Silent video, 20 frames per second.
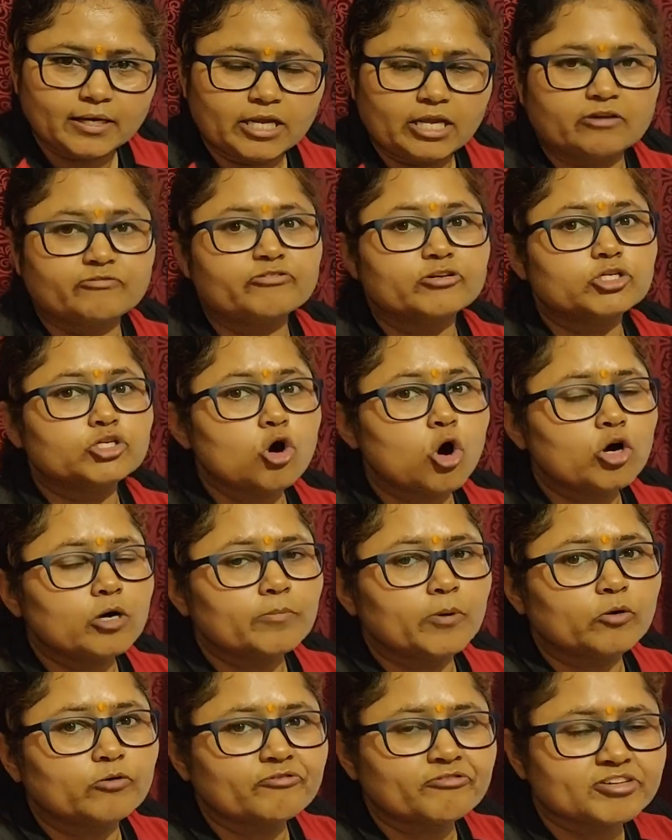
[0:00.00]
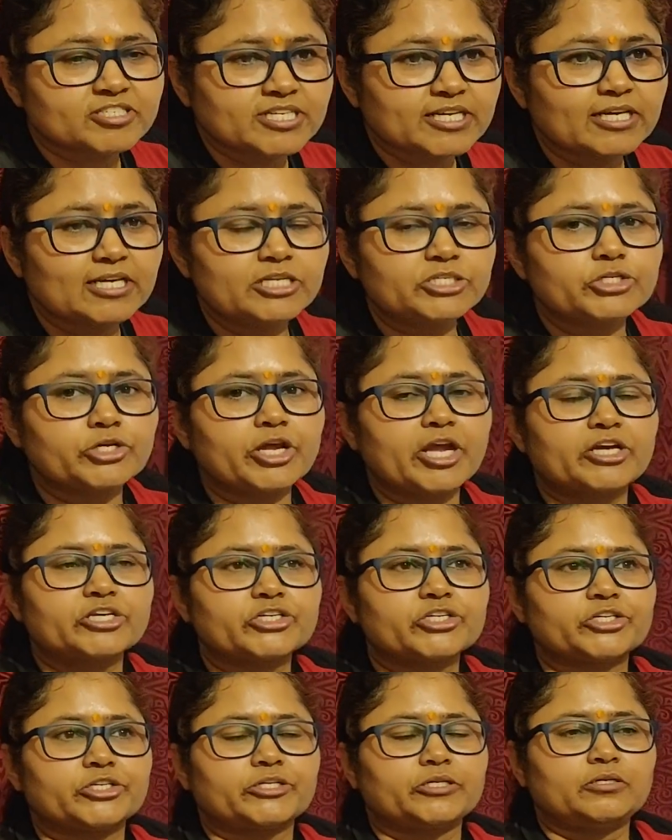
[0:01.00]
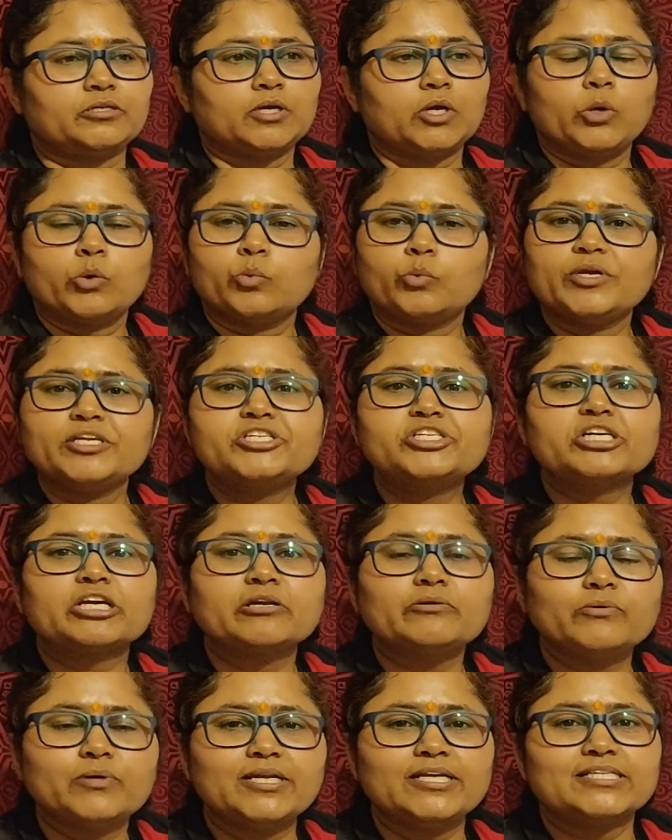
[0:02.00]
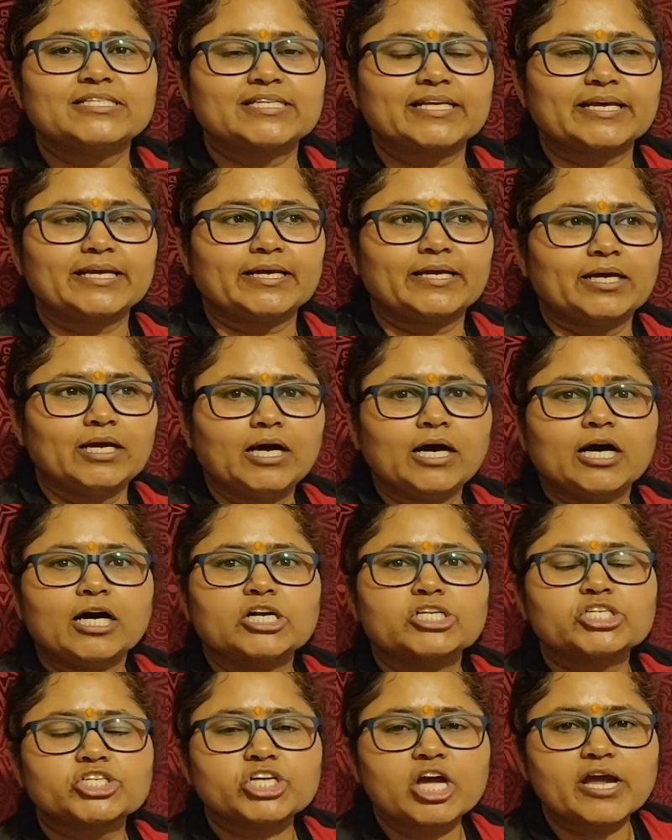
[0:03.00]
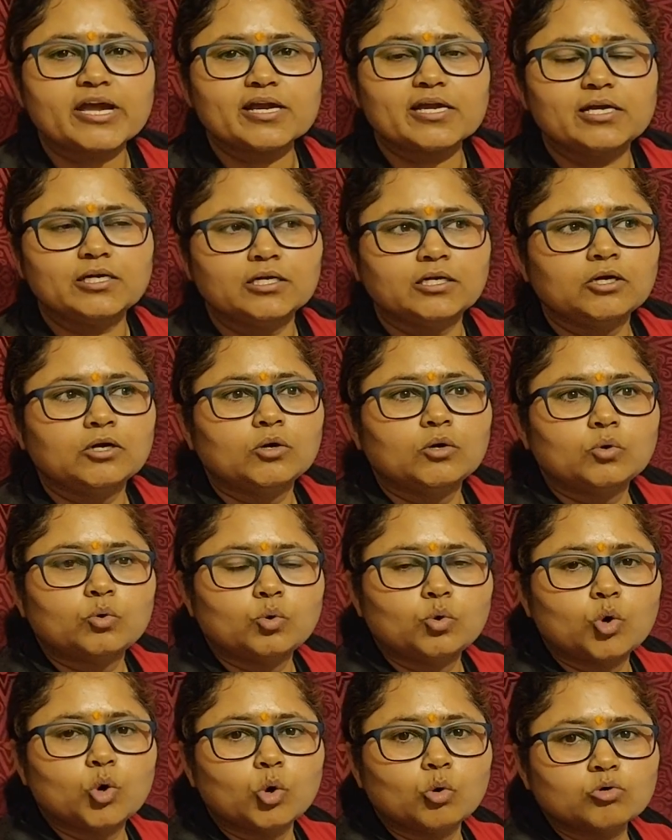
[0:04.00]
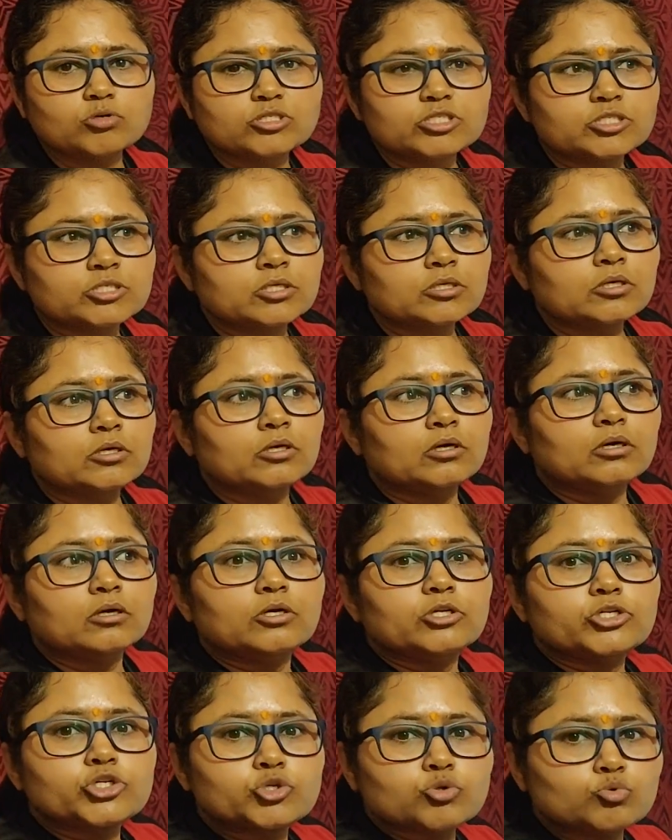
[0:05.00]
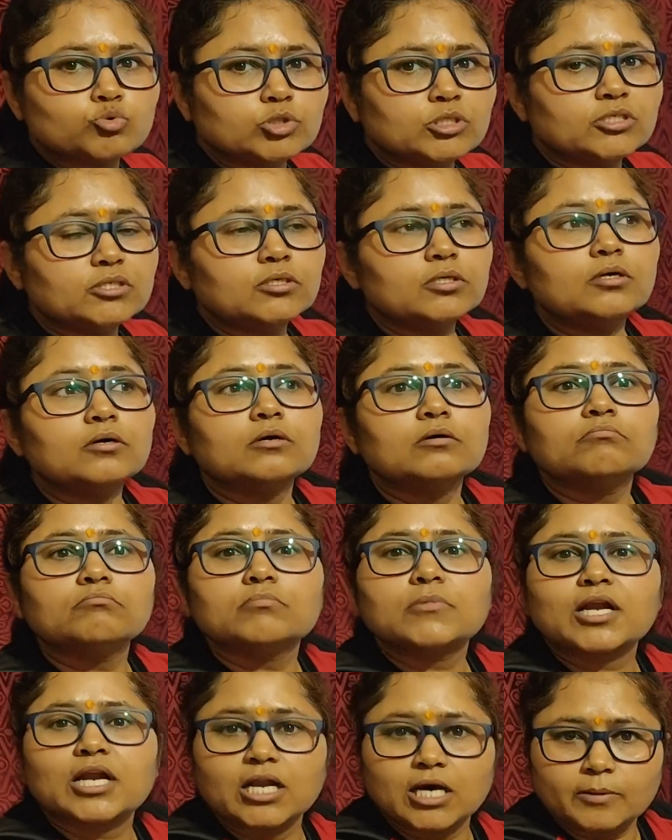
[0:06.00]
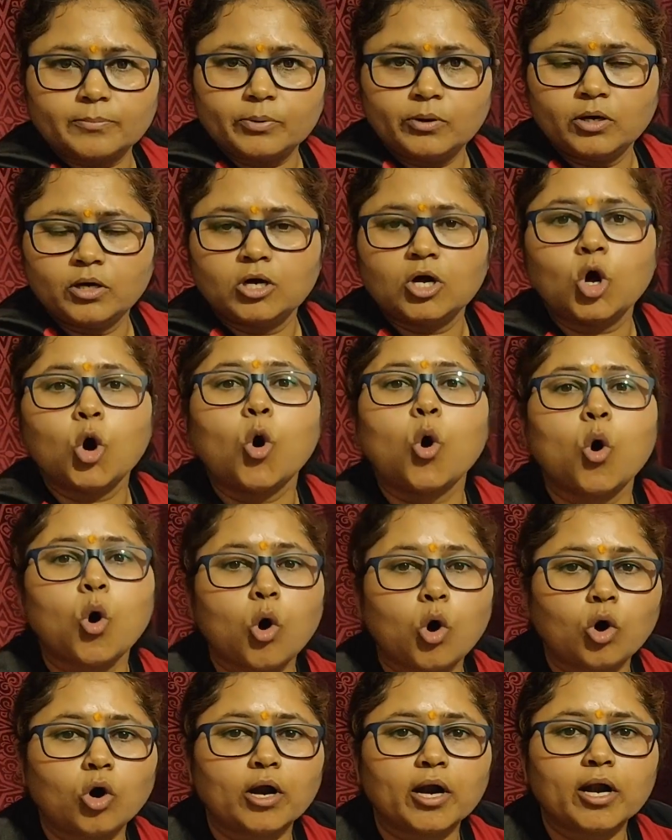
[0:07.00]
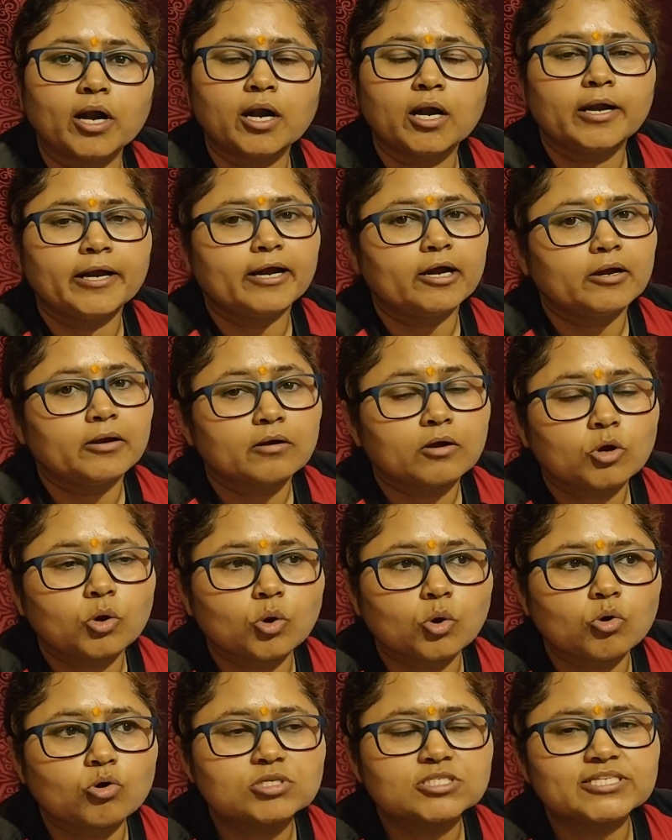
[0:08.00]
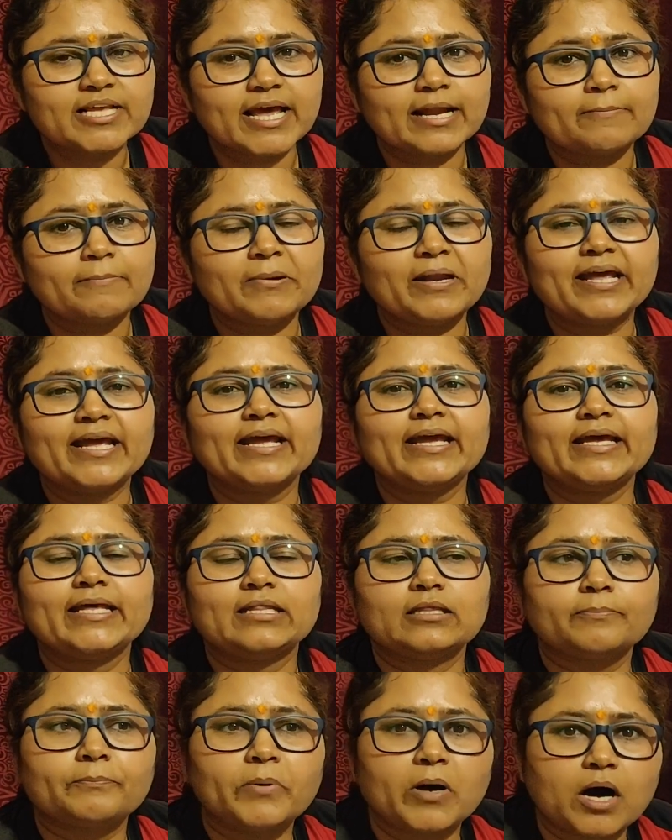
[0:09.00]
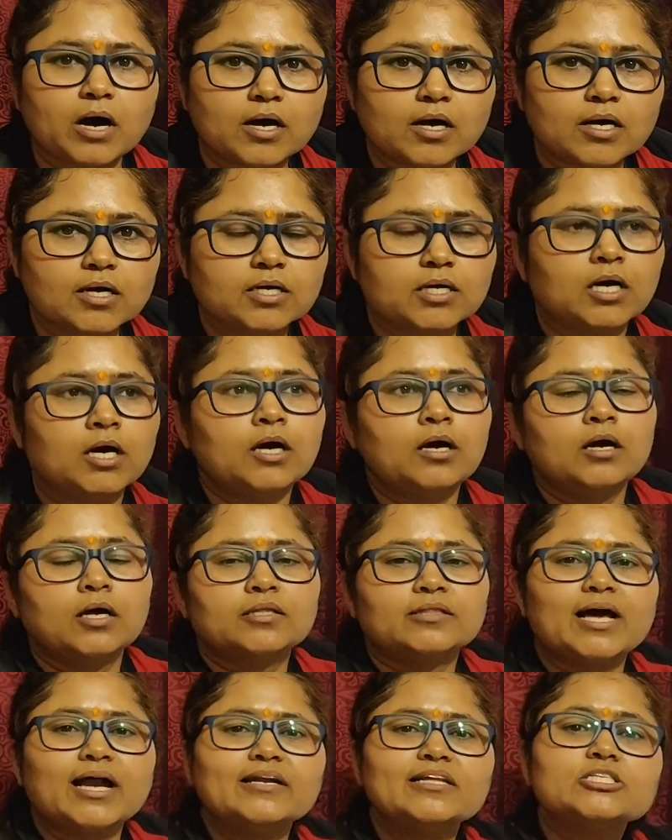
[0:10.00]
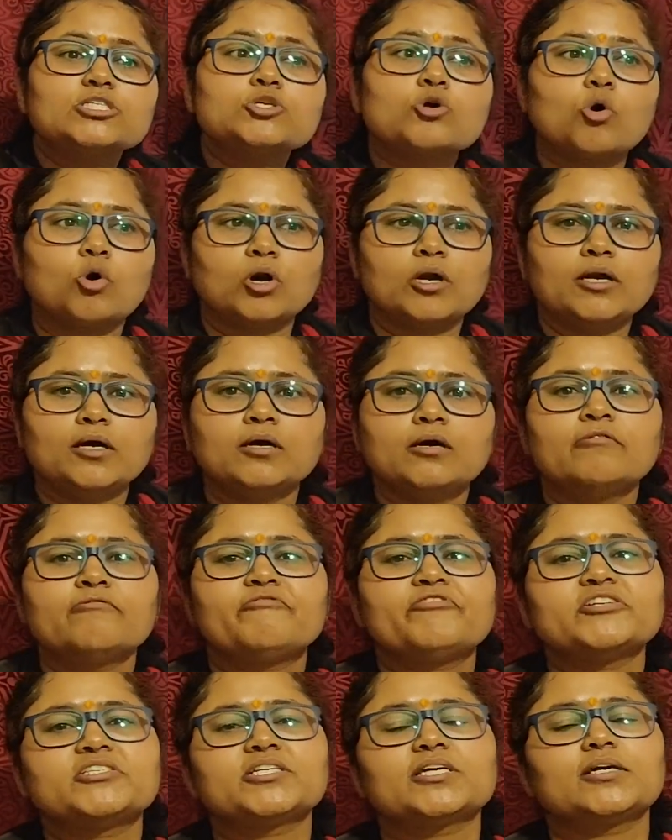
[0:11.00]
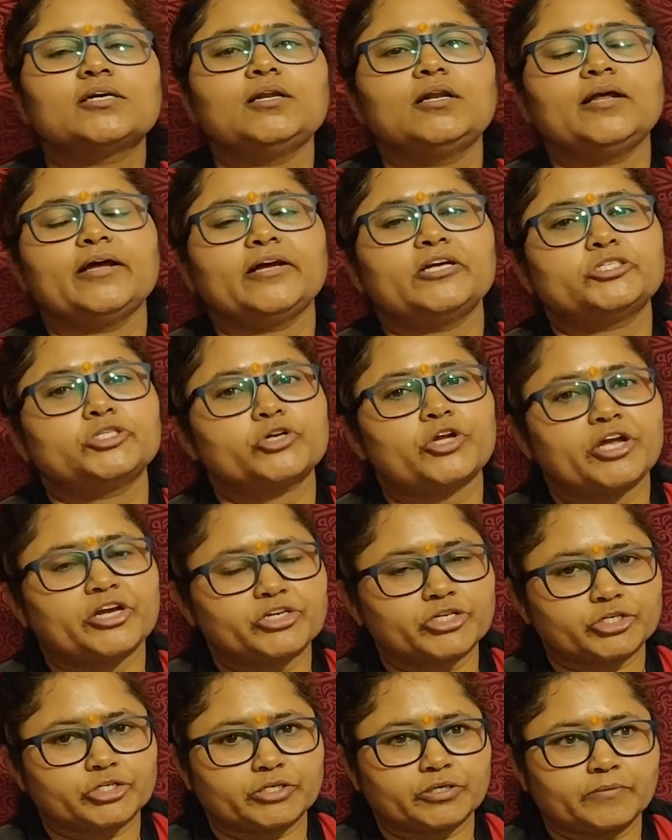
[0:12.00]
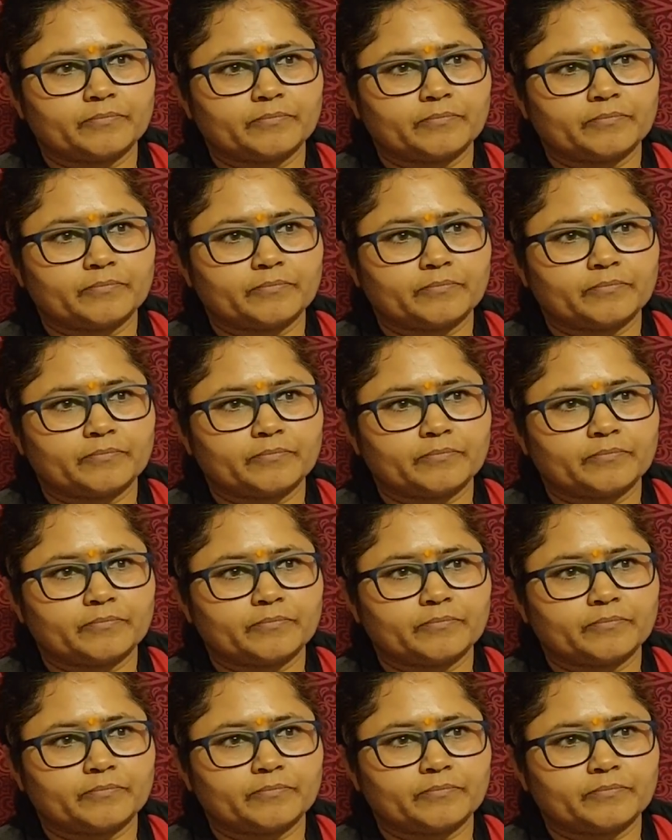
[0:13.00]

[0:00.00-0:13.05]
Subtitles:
if we talk about physical education, we generally say a child who goes to the club or goes and play in the park, that is called physical education.